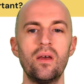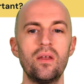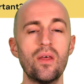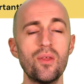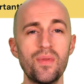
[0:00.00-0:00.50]

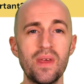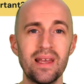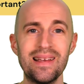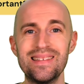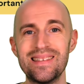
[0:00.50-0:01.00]
Another
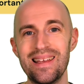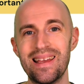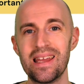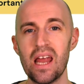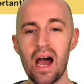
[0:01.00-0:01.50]
thing is it
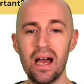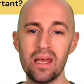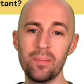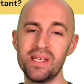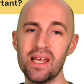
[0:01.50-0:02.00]
can
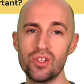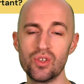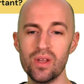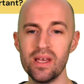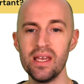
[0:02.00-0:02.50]
highlight
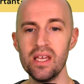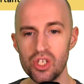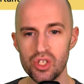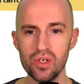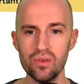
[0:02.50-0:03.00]
potential
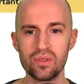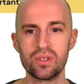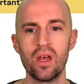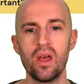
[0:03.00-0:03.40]
issues.